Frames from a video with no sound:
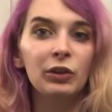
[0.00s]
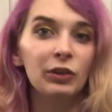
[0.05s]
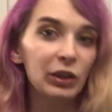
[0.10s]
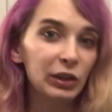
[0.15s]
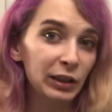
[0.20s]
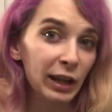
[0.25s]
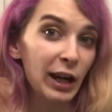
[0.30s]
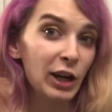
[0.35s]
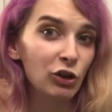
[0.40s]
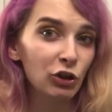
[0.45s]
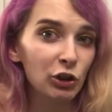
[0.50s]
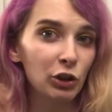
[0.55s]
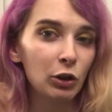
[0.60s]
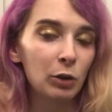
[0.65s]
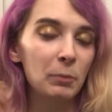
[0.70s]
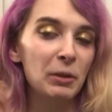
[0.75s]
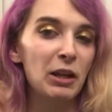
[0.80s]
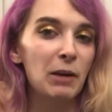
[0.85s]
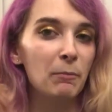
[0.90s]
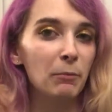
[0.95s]
this actually
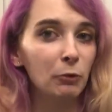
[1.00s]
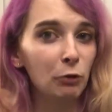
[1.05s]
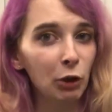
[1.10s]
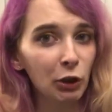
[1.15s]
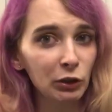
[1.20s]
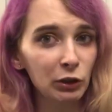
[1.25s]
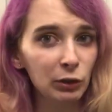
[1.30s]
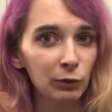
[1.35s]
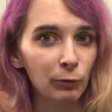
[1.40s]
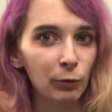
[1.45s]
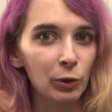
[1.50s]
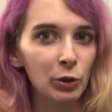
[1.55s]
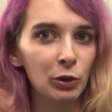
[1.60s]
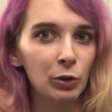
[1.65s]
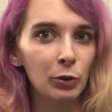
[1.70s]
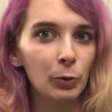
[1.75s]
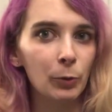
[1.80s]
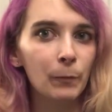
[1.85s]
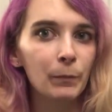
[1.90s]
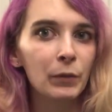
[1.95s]
could be a plus for
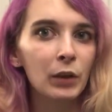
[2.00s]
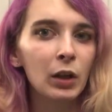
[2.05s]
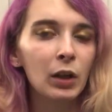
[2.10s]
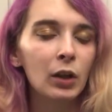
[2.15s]
you.